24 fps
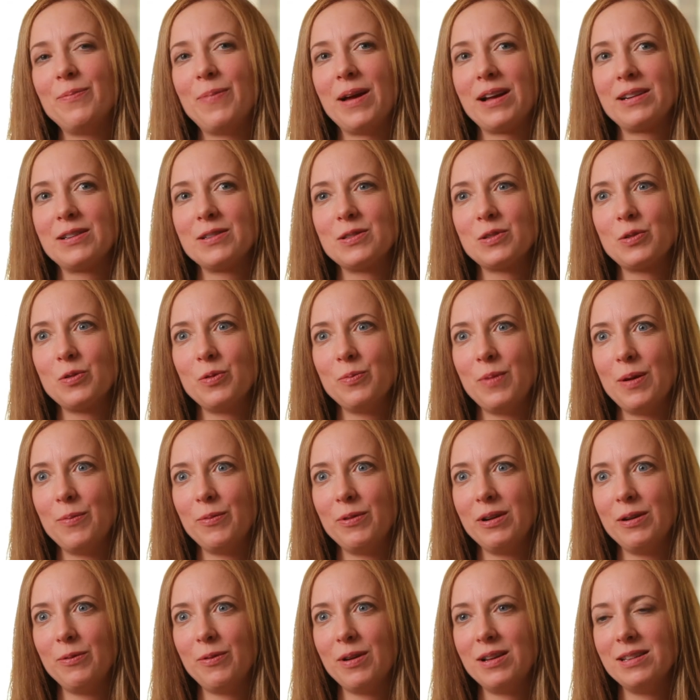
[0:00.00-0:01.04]
back to school
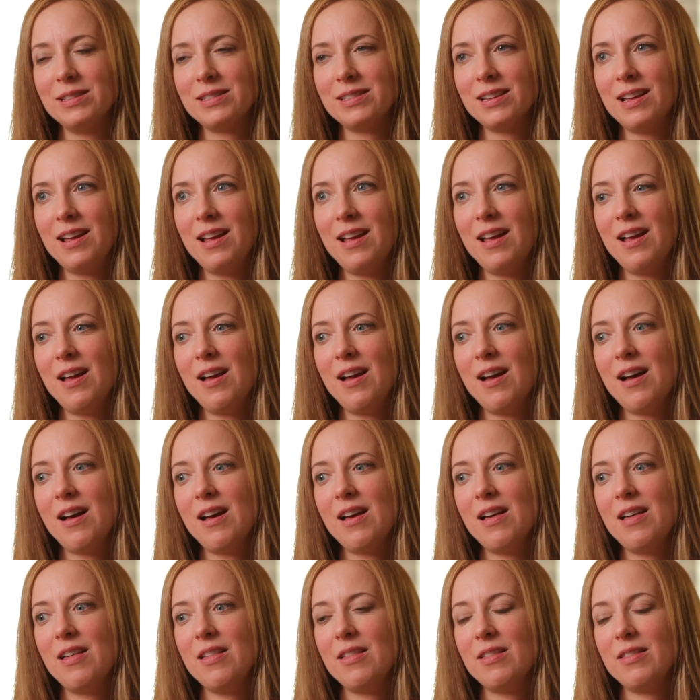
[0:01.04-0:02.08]
memory was
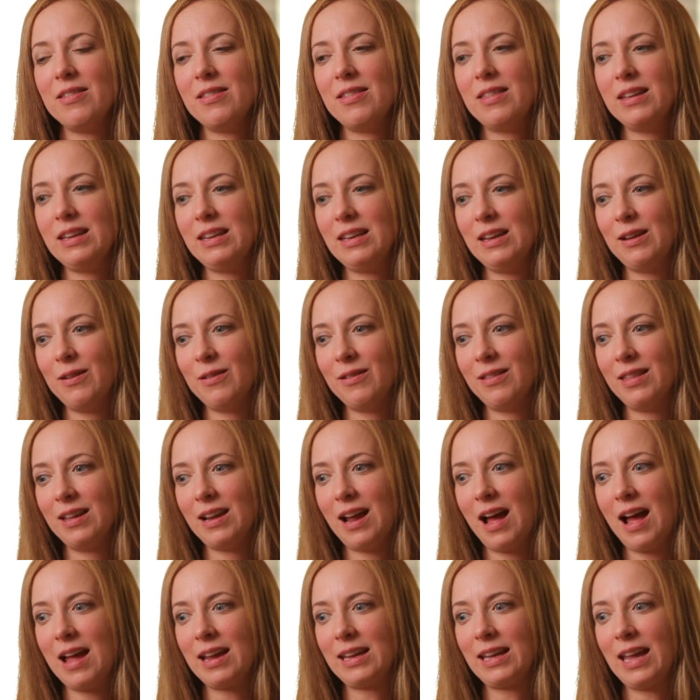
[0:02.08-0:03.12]
the year that
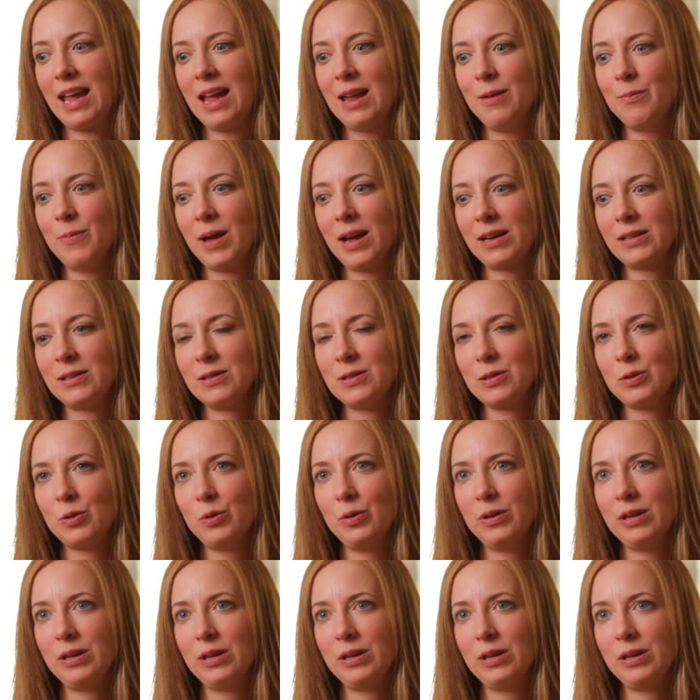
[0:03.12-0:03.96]
I came back to school